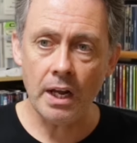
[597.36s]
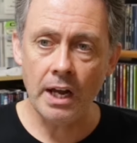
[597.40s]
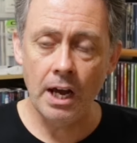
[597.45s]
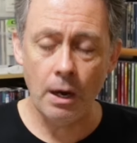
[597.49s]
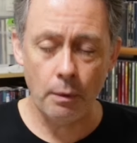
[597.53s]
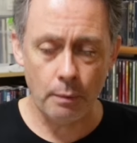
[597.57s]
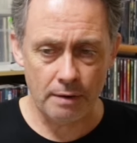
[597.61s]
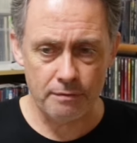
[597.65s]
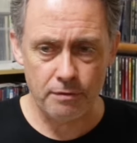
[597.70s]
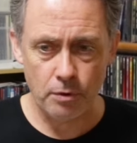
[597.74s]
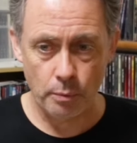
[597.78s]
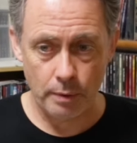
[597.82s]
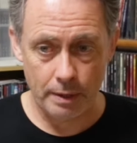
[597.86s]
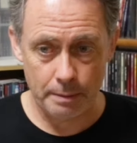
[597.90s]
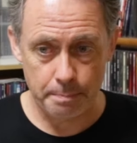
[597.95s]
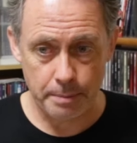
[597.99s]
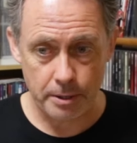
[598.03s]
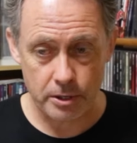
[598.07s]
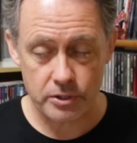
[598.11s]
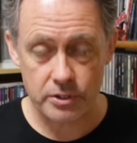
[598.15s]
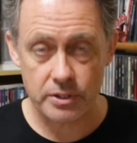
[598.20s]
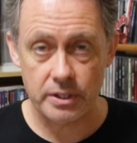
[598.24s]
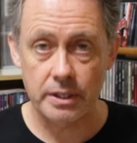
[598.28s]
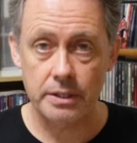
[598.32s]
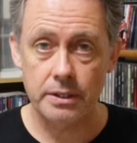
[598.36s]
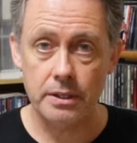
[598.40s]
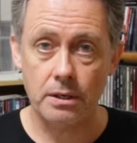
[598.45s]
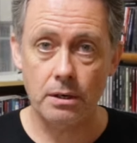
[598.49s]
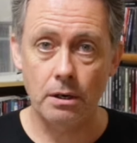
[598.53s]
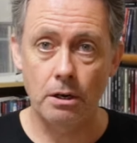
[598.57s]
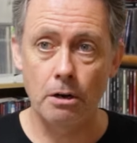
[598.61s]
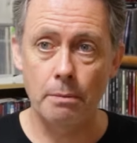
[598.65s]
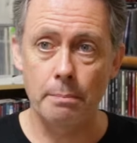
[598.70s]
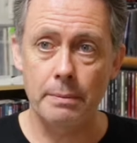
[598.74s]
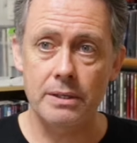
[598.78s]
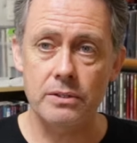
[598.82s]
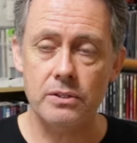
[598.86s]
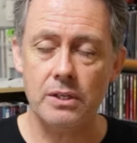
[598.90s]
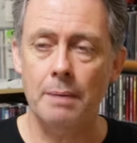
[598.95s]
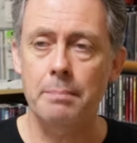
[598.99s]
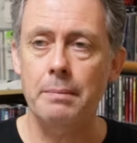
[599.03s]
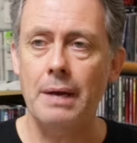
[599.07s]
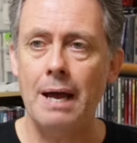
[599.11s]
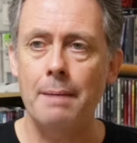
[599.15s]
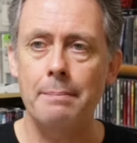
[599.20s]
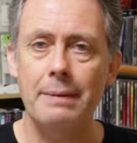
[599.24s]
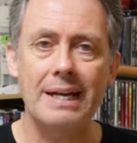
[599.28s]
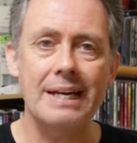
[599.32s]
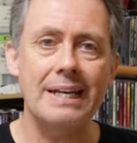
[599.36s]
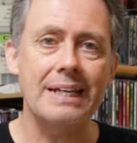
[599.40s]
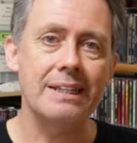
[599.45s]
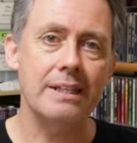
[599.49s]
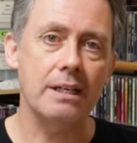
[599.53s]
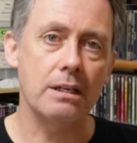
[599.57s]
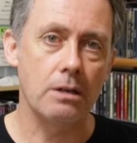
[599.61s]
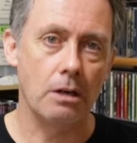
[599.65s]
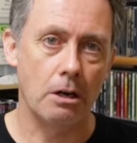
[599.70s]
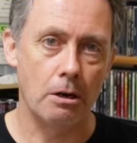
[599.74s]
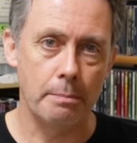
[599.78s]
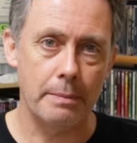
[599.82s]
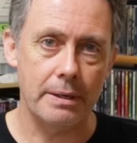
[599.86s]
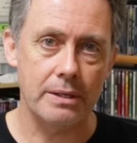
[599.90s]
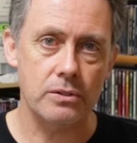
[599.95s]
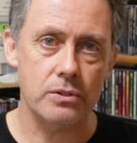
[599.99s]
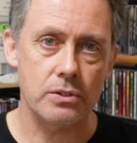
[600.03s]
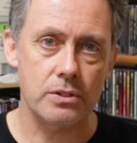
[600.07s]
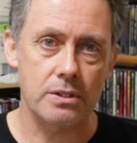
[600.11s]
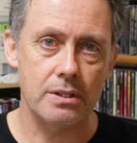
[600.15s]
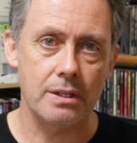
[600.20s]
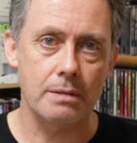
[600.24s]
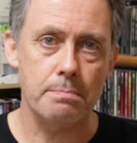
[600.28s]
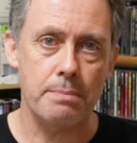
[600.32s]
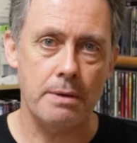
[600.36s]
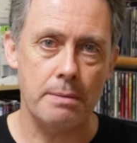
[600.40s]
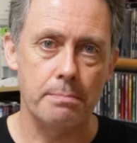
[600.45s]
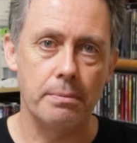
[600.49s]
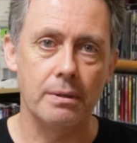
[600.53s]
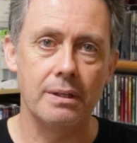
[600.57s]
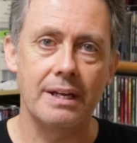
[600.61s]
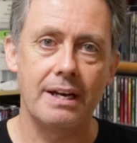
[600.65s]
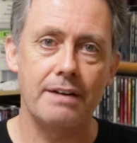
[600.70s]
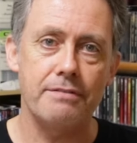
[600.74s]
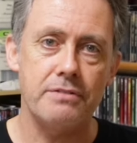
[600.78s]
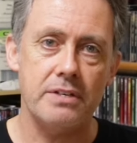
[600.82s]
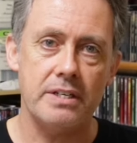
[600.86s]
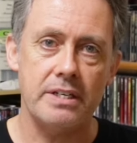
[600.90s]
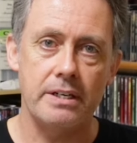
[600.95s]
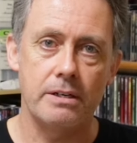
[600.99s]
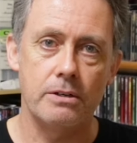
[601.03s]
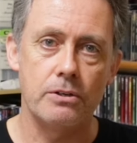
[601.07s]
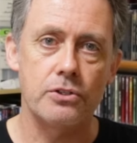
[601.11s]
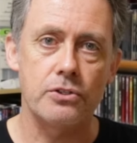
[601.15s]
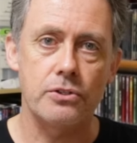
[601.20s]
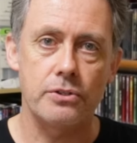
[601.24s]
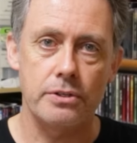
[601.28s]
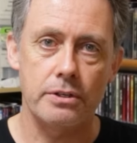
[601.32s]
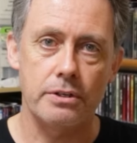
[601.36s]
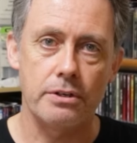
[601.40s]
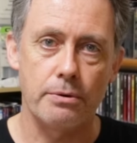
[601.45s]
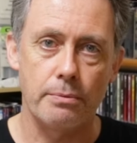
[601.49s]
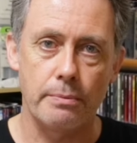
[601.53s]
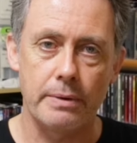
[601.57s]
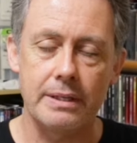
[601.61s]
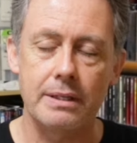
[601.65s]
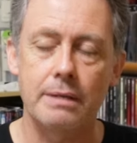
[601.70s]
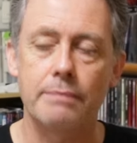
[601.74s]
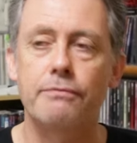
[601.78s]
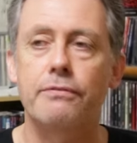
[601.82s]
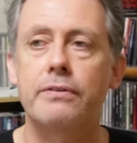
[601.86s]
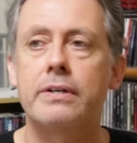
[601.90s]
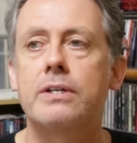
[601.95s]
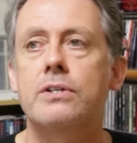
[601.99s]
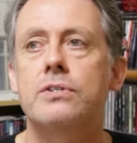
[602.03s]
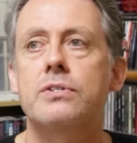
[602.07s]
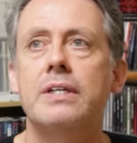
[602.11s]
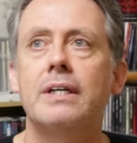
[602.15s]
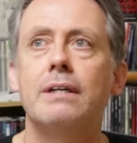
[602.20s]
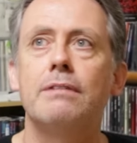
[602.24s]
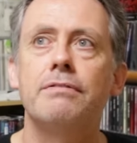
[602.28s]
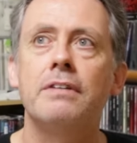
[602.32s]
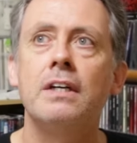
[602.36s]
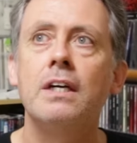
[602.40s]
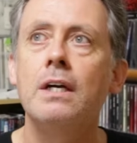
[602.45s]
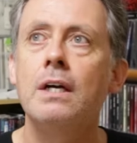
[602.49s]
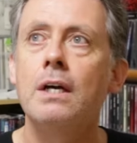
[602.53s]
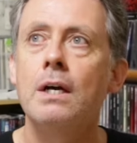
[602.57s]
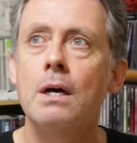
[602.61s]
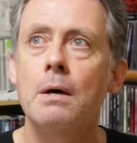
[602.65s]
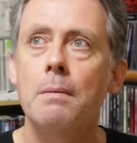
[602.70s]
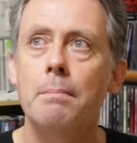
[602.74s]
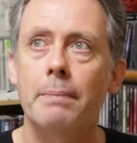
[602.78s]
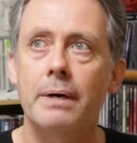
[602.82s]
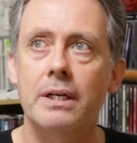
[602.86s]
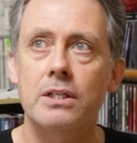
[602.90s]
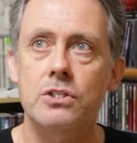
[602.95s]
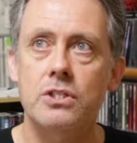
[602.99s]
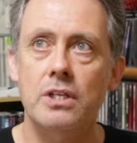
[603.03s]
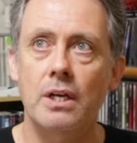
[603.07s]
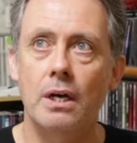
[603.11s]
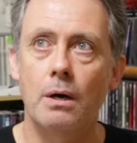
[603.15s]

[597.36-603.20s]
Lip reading: However, one person in the comments, I'm adding the comments that people left here so you can read them for yourself, but